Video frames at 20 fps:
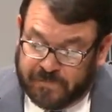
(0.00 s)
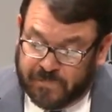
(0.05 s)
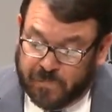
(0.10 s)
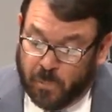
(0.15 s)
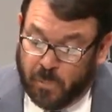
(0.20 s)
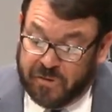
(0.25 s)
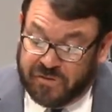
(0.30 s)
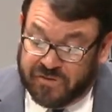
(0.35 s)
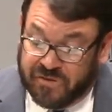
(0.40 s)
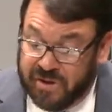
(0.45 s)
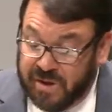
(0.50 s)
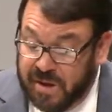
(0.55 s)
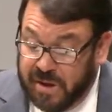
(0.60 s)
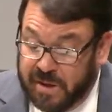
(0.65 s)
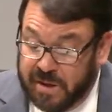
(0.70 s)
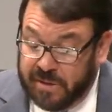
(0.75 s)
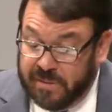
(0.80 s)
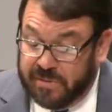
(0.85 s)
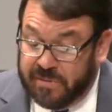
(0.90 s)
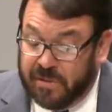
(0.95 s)
So we
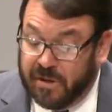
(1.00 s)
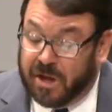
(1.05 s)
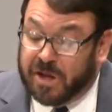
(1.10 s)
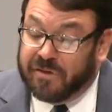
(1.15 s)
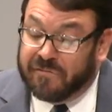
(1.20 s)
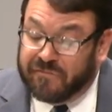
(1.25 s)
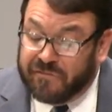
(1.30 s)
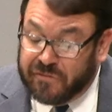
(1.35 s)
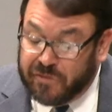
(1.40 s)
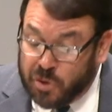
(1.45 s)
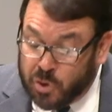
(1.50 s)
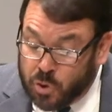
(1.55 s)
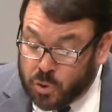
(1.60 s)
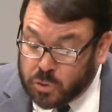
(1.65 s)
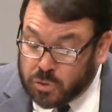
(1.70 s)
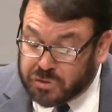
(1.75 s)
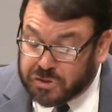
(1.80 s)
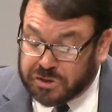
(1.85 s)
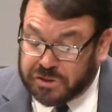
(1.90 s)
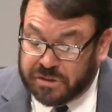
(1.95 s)
see the
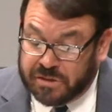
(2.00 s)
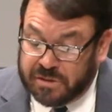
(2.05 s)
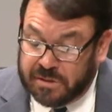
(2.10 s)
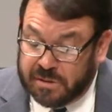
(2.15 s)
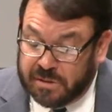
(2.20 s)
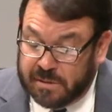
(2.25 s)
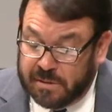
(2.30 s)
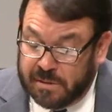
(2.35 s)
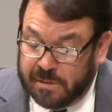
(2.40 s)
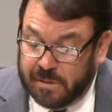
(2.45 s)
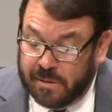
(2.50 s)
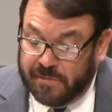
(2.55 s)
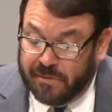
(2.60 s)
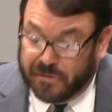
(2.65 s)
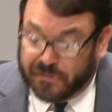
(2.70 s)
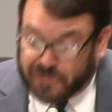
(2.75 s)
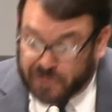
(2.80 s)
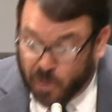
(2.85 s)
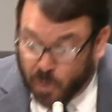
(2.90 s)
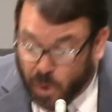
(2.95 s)
confusion,
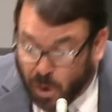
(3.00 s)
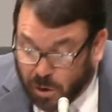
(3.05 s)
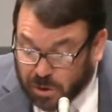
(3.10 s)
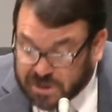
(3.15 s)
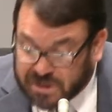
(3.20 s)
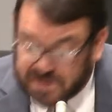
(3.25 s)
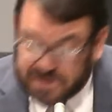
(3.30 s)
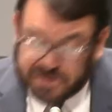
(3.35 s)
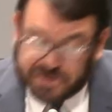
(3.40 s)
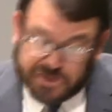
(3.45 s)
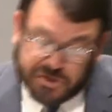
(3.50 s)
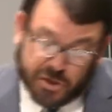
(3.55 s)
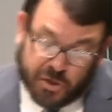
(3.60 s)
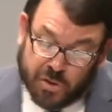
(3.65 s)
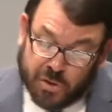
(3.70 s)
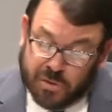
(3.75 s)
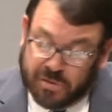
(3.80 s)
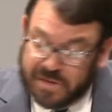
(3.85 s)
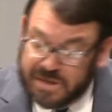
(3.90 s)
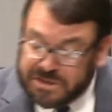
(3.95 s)
the so called
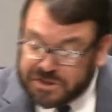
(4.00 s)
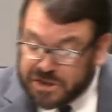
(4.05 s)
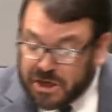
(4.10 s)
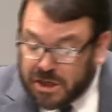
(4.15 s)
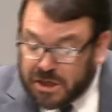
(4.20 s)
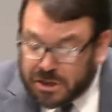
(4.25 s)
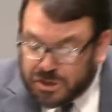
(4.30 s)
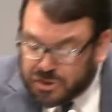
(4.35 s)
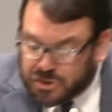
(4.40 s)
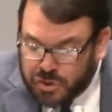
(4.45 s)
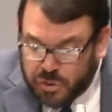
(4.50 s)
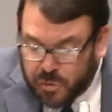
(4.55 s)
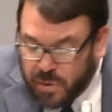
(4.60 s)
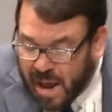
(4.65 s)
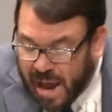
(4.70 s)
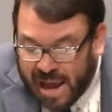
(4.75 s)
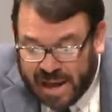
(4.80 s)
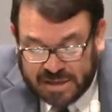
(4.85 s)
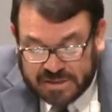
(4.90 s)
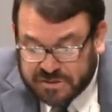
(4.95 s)
concern. These
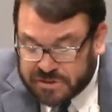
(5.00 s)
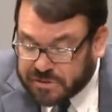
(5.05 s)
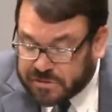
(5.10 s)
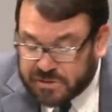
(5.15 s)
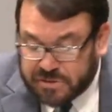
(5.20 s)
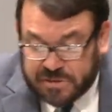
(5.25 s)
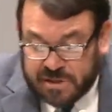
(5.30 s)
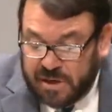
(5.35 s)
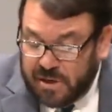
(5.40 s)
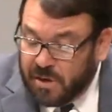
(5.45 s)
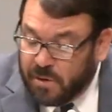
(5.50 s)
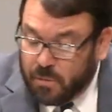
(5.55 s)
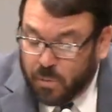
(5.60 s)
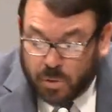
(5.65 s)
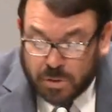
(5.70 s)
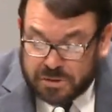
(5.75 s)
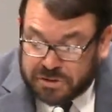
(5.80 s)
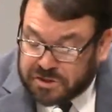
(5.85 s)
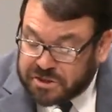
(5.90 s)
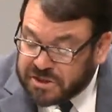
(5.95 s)
Judaizers
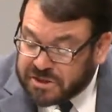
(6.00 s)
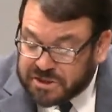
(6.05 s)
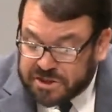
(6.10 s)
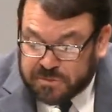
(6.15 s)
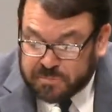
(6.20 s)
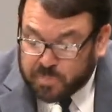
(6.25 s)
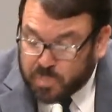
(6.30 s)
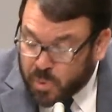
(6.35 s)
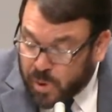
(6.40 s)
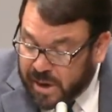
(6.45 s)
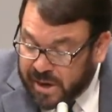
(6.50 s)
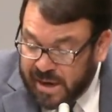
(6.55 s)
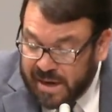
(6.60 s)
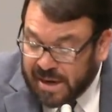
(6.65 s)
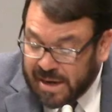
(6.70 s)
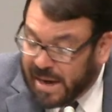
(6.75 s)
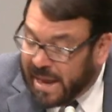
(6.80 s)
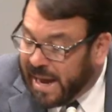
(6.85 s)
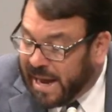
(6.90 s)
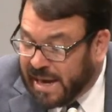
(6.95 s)
were just
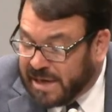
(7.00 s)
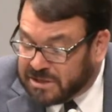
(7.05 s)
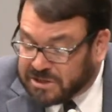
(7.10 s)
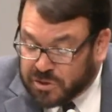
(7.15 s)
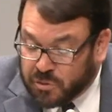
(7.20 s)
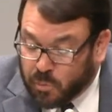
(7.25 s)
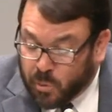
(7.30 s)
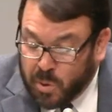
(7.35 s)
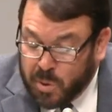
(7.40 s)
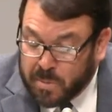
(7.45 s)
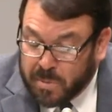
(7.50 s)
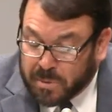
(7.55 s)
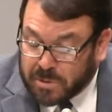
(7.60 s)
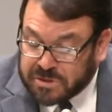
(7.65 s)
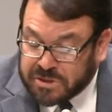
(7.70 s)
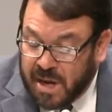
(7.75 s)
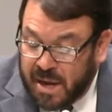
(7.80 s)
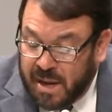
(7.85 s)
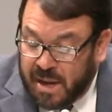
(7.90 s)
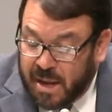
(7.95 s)
spreading lies and
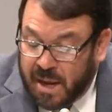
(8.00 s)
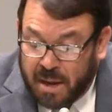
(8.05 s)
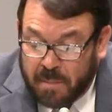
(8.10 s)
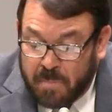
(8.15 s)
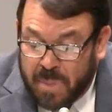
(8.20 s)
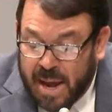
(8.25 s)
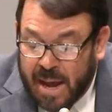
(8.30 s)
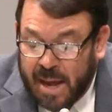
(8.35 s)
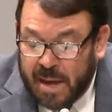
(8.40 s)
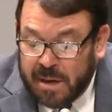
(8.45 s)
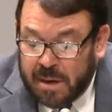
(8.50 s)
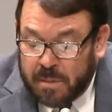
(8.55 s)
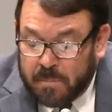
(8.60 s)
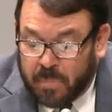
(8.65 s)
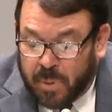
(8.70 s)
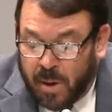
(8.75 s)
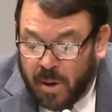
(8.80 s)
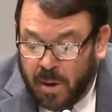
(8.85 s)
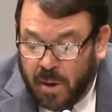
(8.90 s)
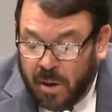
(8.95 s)
rumors about
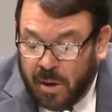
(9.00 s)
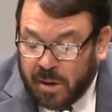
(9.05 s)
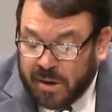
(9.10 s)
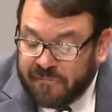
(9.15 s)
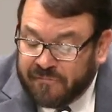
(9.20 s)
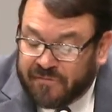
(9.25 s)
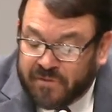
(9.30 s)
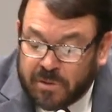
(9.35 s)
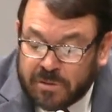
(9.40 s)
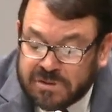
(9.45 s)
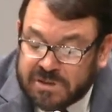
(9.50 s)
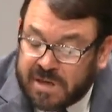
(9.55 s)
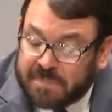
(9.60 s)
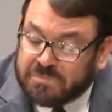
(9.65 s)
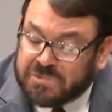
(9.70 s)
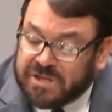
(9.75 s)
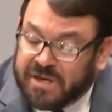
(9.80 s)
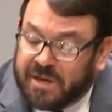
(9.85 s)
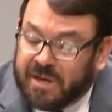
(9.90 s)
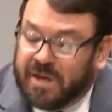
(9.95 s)
Paul. And folks,
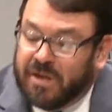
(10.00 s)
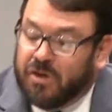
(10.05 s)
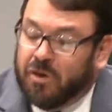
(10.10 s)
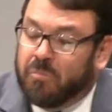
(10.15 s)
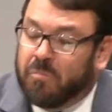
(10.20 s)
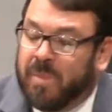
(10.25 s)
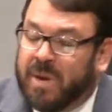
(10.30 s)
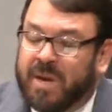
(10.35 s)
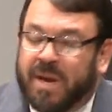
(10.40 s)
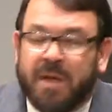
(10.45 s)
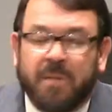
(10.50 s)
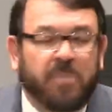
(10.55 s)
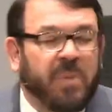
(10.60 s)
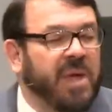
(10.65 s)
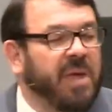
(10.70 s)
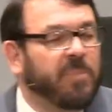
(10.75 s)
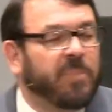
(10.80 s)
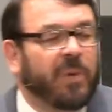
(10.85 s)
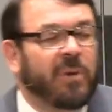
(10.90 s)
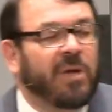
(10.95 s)
I'm telling you, many
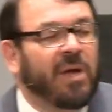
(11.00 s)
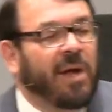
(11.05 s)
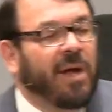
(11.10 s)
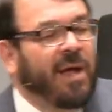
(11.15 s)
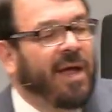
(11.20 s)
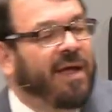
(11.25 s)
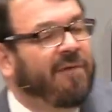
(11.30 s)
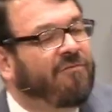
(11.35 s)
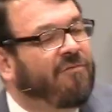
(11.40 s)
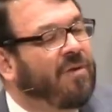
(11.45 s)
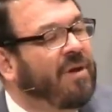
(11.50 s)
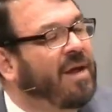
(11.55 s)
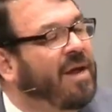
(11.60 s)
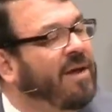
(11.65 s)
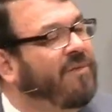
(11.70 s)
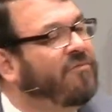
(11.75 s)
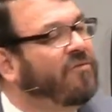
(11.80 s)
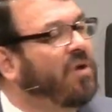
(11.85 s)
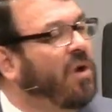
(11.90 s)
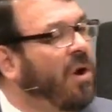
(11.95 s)
people have
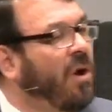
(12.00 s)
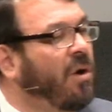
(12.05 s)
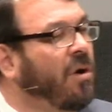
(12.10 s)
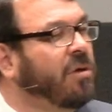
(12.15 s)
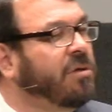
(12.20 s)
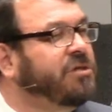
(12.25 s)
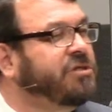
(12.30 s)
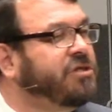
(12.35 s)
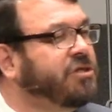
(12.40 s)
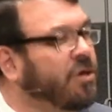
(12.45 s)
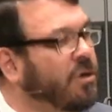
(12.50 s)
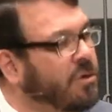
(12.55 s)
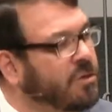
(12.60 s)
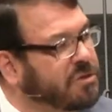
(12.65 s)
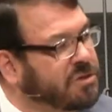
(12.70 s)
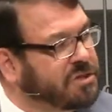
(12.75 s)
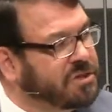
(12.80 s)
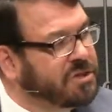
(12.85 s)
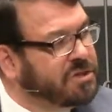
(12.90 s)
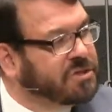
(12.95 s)
left our
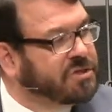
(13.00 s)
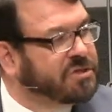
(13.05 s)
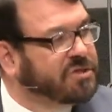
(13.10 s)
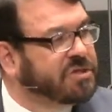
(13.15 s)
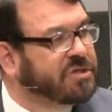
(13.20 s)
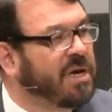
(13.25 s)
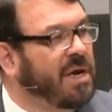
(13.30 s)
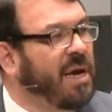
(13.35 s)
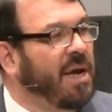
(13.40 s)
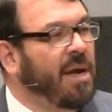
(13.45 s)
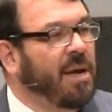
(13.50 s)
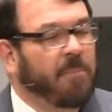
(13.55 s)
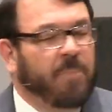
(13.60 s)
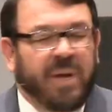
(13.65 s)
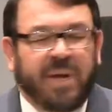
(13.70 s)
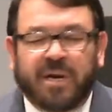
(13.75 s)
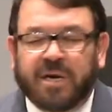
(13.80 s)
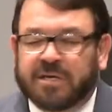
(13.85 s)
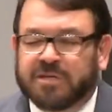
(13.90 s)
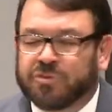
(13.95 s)
churches
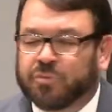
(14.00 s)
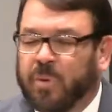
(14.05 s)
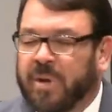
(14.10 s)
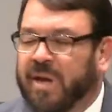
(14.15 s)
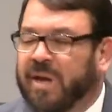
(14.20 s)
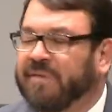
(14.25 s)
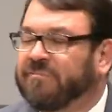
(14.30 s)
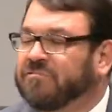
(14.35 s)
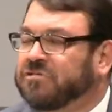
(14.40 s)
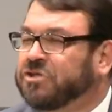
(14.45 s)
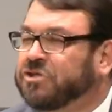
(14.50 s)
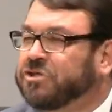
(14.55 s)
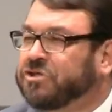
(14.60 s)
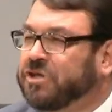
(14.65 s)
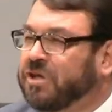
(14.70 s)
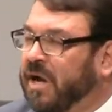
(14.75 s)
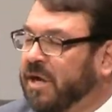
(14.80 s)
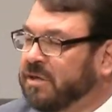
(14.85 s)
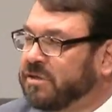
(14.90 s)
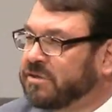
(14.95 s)
because we have
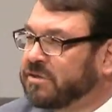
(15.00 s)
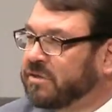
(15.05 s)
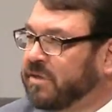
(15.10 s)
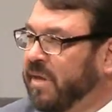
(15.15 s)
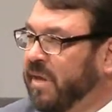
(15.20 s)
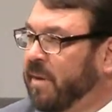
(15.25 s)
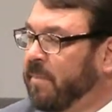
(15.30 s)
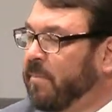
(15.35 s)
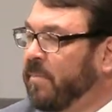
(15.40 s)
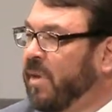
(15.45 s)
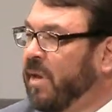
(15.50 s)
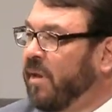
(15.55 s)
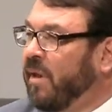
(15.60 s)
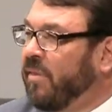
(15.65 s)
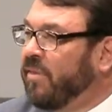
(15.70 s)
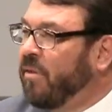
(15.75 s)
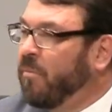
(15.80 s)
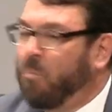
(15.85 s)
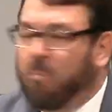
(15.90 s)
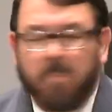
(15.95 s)
judged them
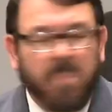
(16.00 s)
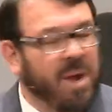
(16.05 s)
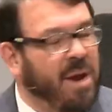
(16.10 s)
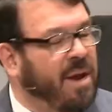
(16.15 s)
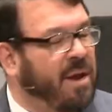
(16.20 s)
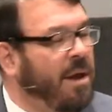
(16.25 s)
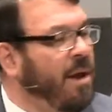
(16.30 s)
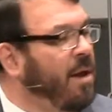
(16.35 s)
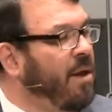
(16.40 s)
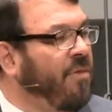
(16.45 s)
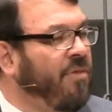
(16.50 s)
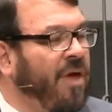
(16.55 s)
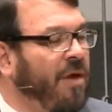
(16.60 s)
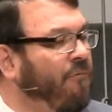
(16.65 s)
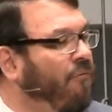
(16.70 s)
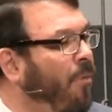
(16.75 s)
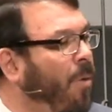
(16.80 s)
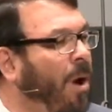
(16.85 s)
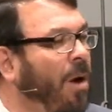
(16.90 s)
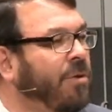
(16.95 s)
the minute
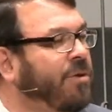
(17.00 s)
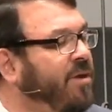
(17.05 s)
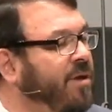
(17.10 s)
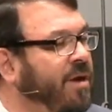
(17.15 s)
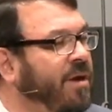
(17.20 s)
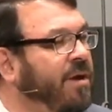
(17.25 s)
they've walked